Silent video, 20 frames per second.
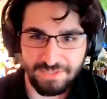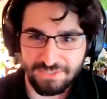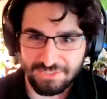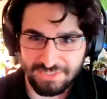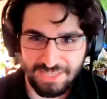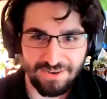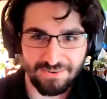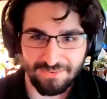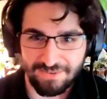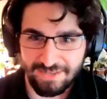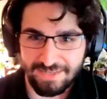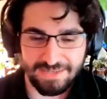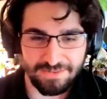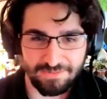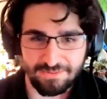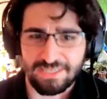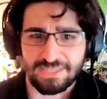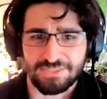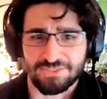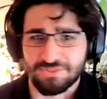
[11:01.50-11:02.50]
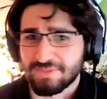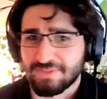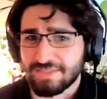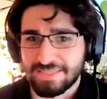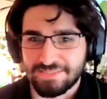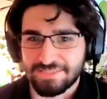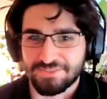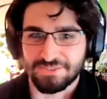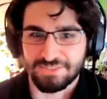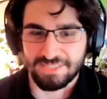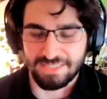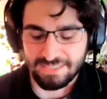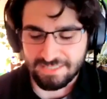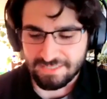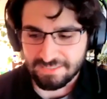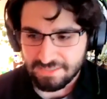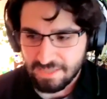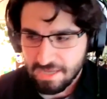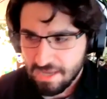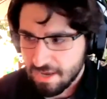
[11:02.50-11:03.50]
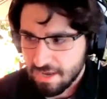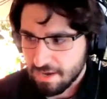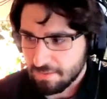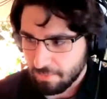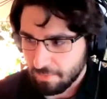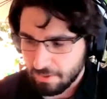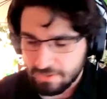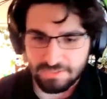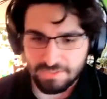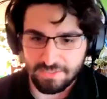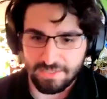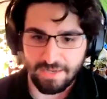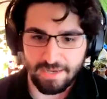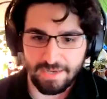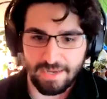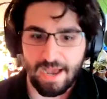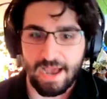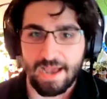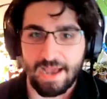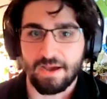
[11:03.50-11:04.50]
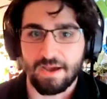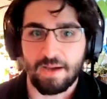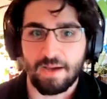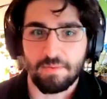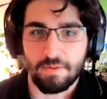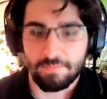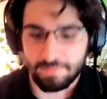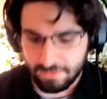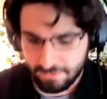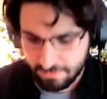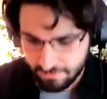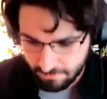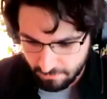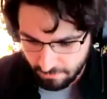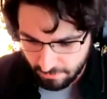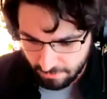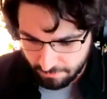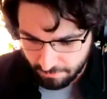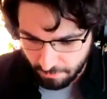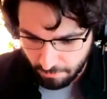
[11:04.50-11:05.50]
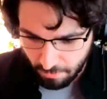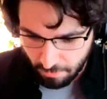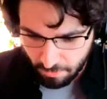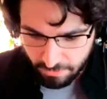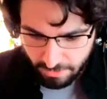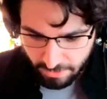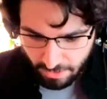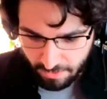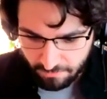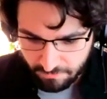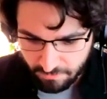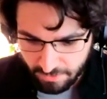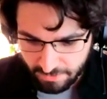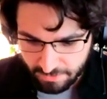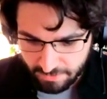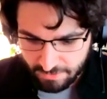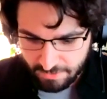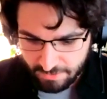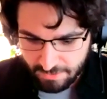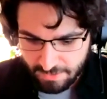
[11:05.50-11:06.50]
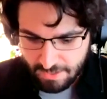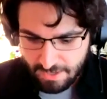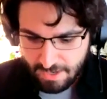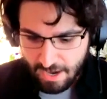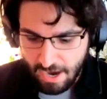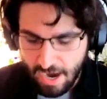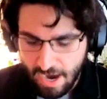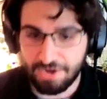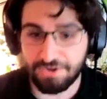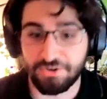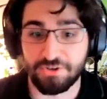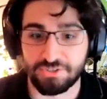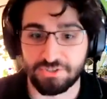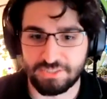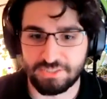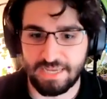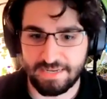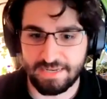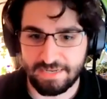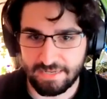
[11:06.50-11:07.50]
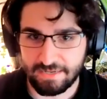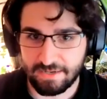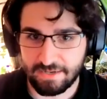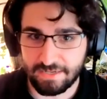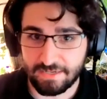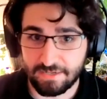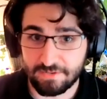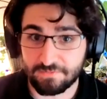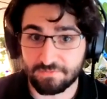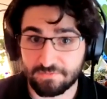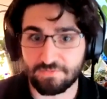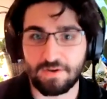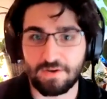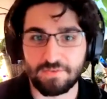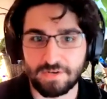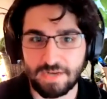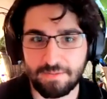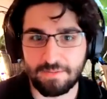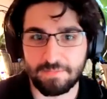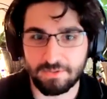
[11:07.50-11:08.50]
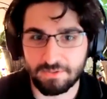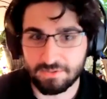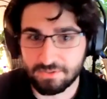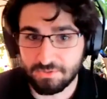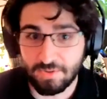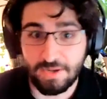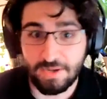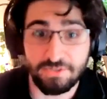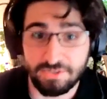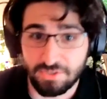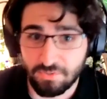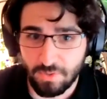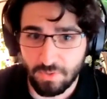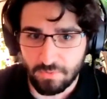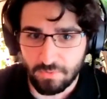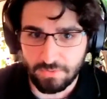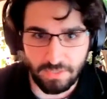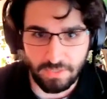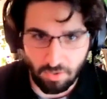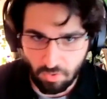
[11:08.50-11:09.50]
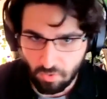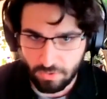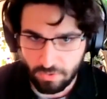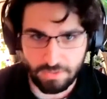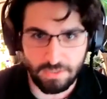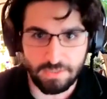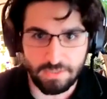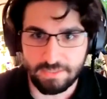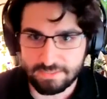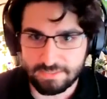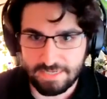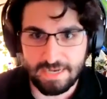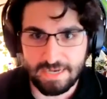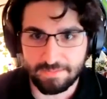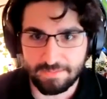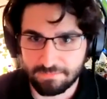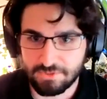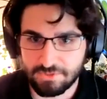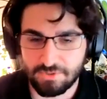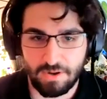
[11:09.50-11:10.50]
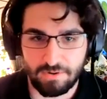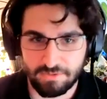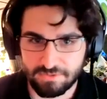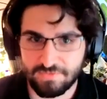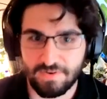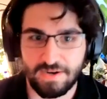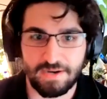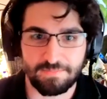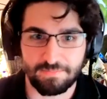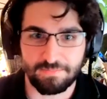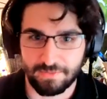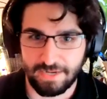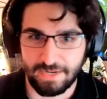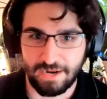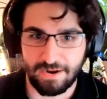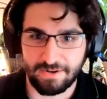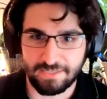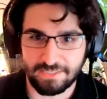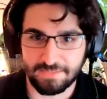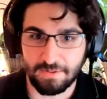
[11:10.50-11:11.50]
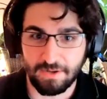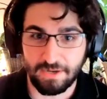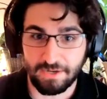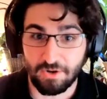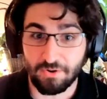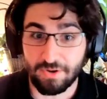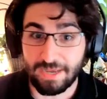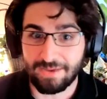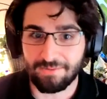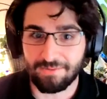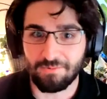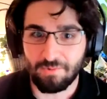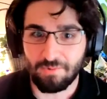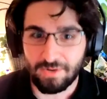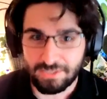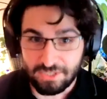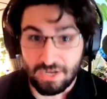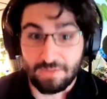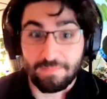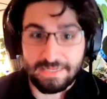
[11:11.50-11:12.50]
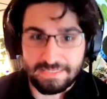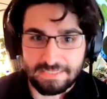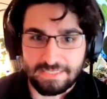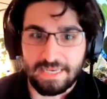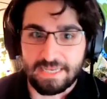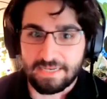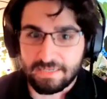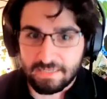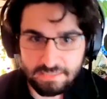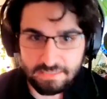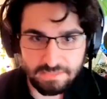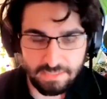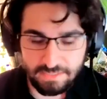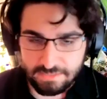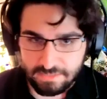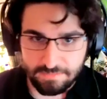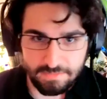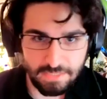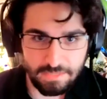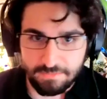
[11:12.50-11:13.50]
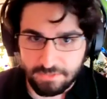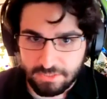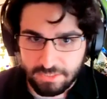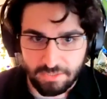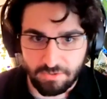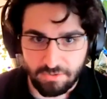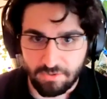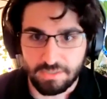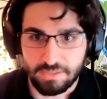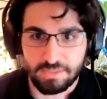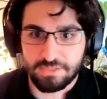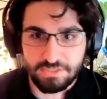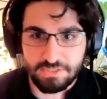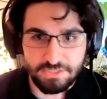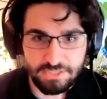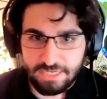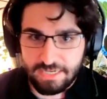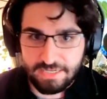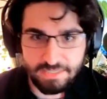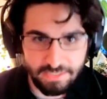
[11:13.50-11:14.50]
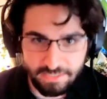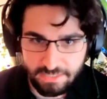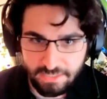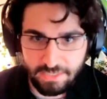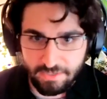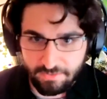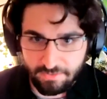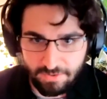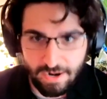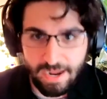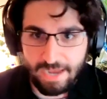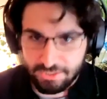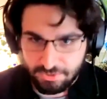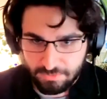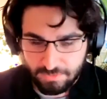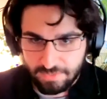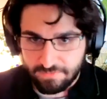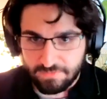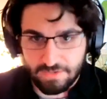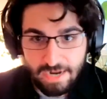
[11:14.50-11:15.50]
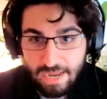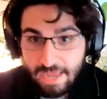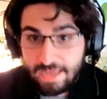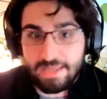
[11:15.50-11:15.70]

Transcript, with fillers: you reached out, and it was actually really interesting because personally like I, i'm a big like proponent of like understanding like forever chemicals so i used to work with like oil all the time so i was very precarious about like okay what's on my skin because like sometimes you get oil in your skin you get a rash whatever